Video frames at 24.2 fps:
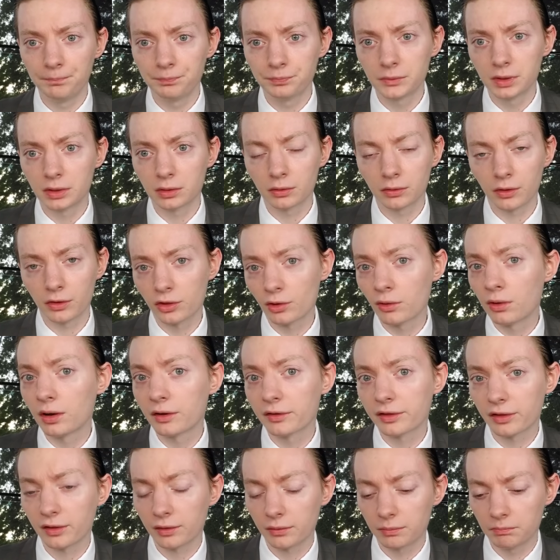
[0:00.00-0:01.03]
you know, the
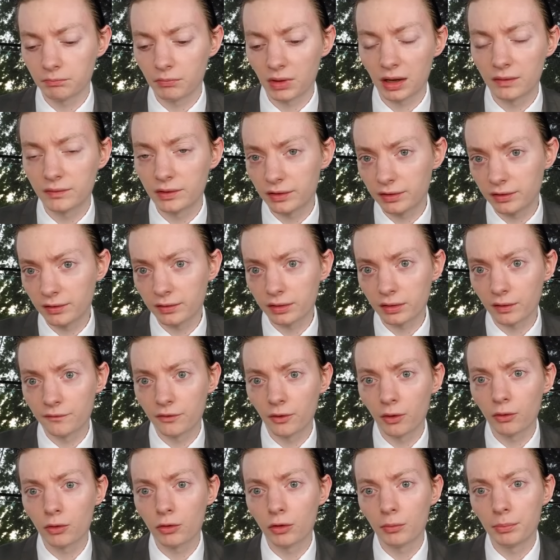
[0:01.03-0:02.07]
sauce obviously is the
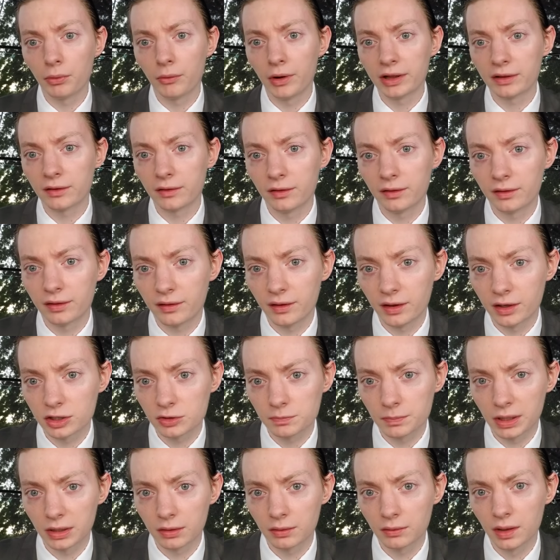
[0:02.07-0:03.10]
focal point of this dish,
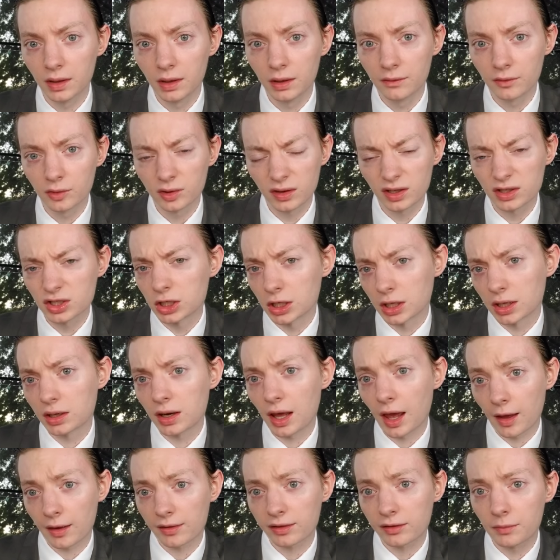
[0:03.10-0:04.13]
but the chicken
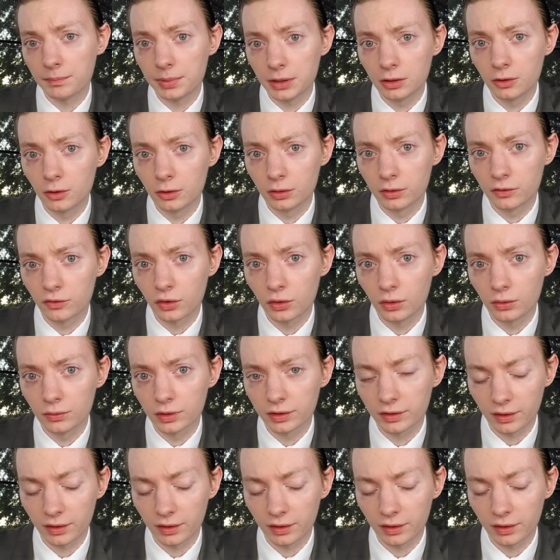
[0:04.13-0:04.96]
has to be good, too.